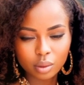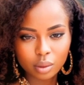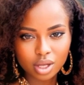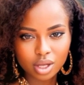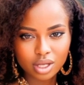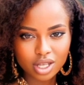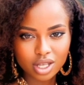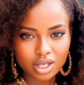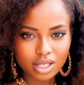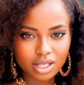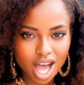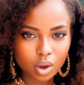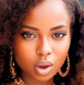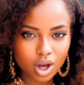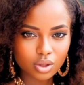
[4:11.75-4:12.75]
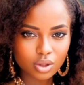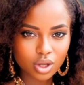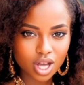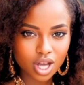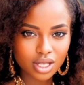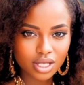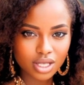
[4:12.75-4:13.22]
but still allowing for
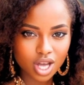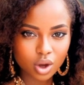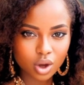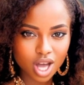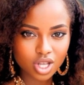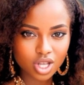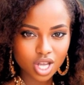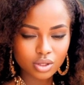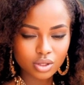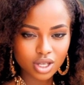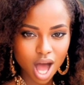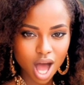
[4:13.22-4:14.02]
the consideration of an